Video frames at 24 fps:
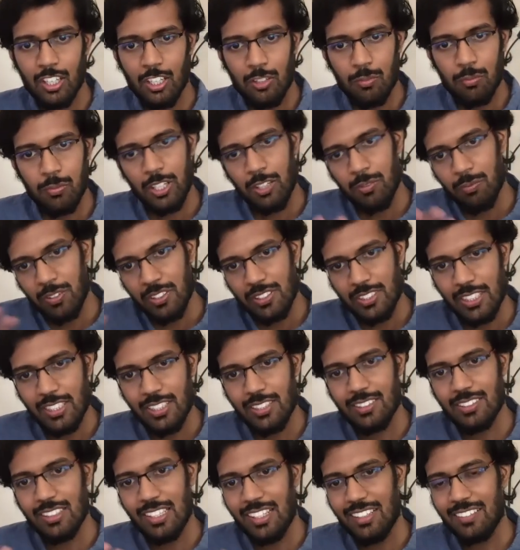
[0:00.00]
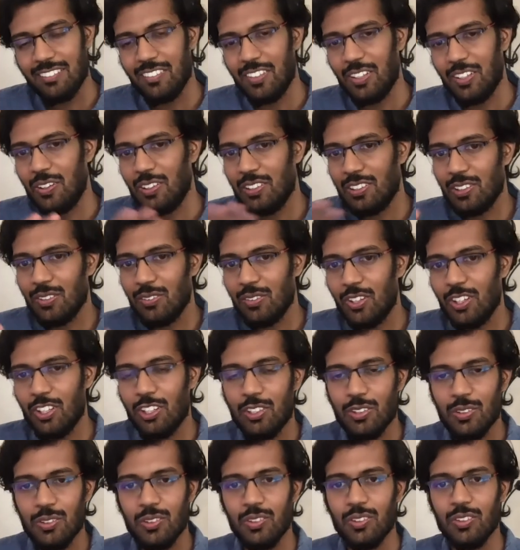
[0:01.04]
But besides that, we also want
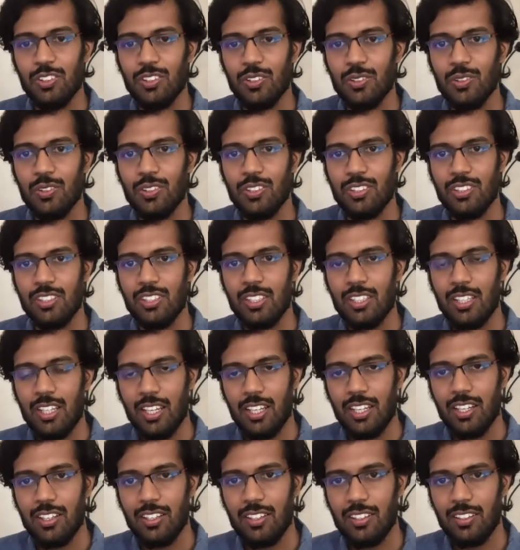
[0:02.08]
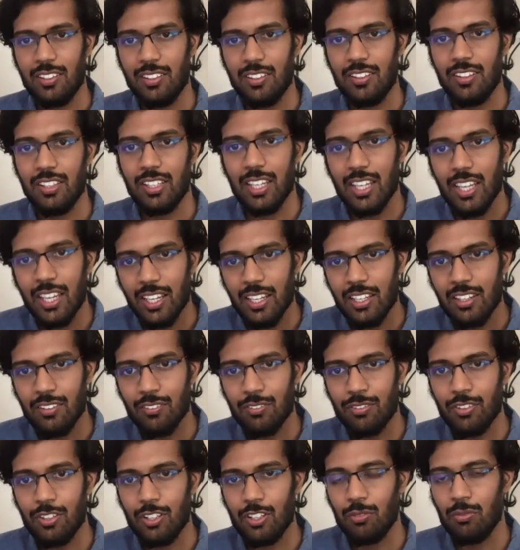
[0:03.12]
to use AI
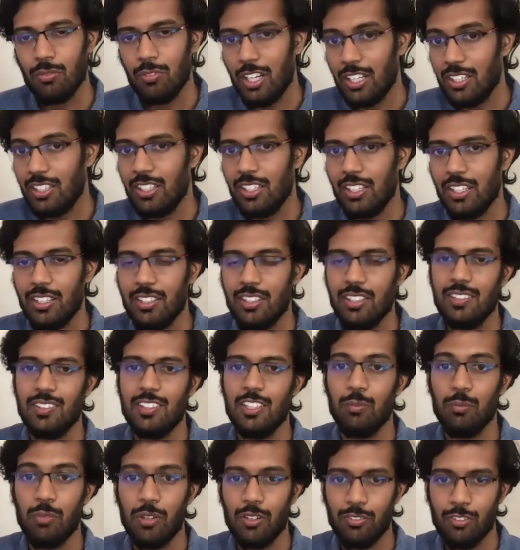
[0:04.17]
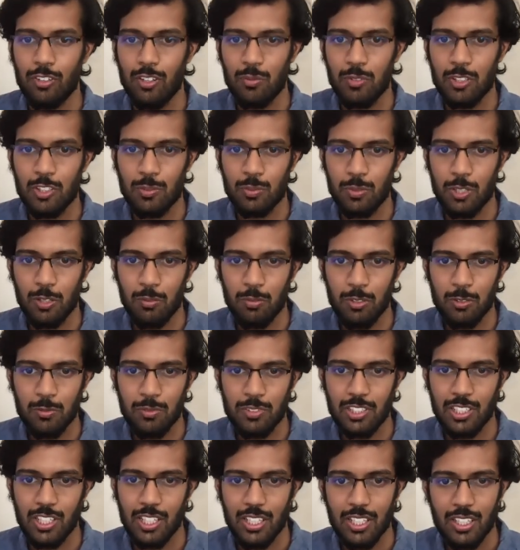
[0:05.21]
for other interesting performance
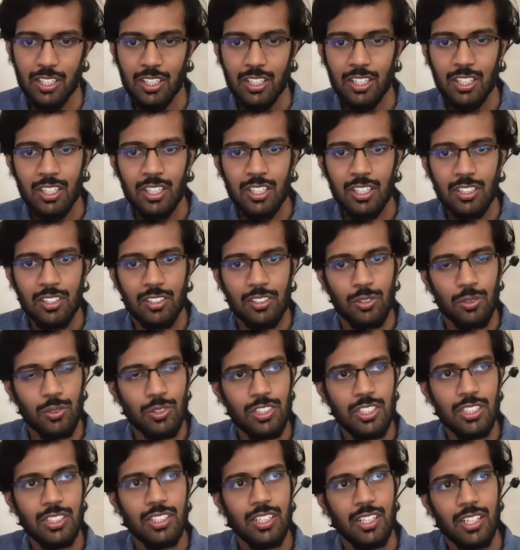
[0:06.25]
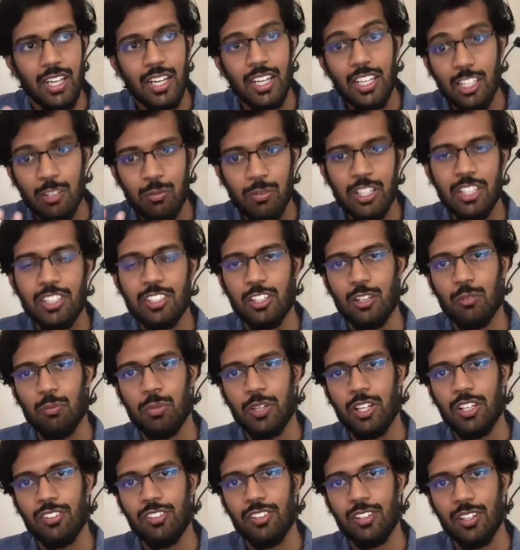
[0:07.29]
problems like choosing the right image
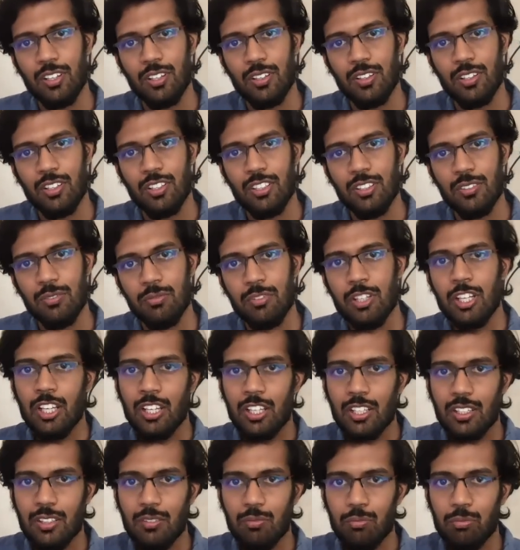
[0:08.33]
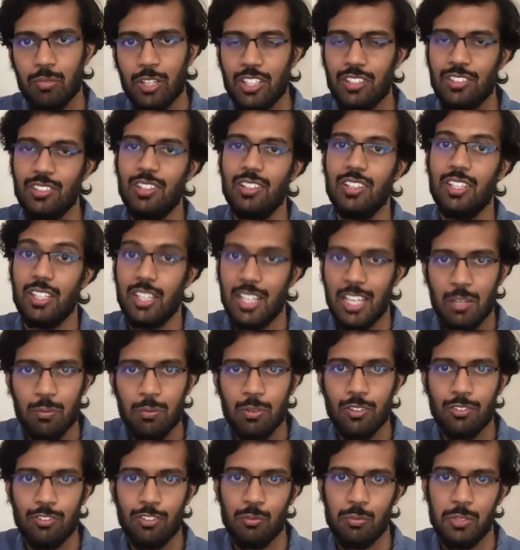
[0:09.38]
compression algorithm based on the type
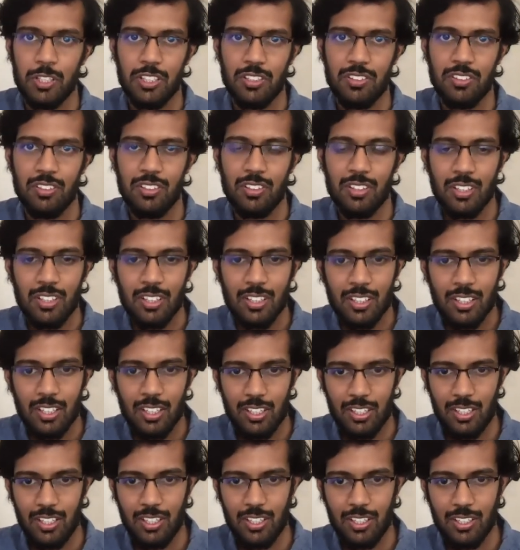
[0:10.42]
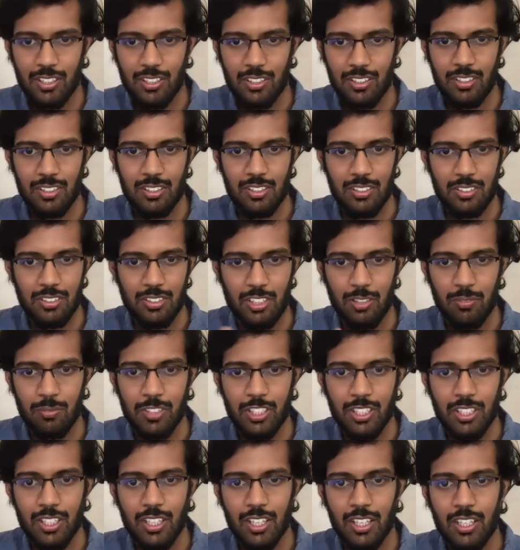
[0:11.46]
of image, and
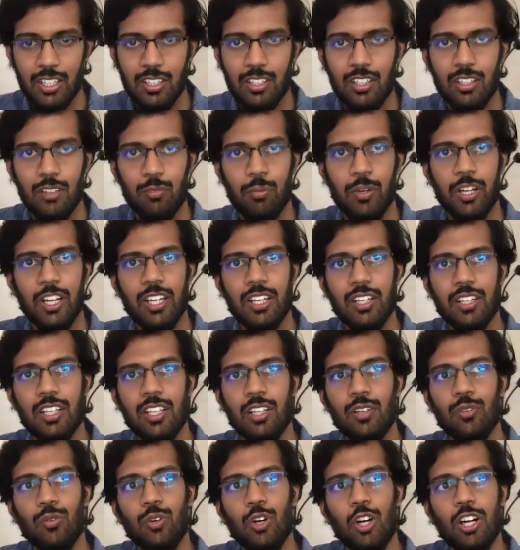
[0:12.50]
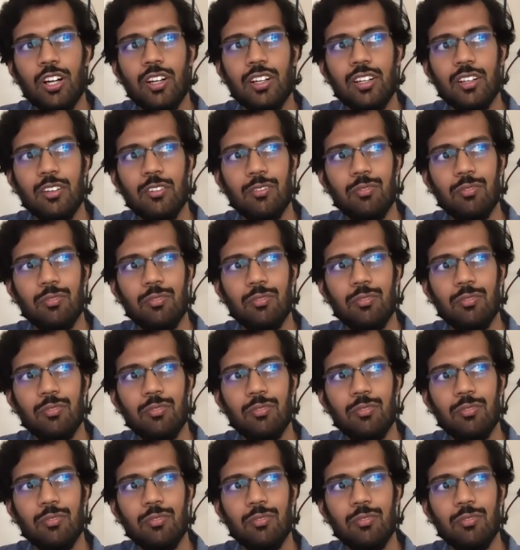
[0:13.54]
something like predicting what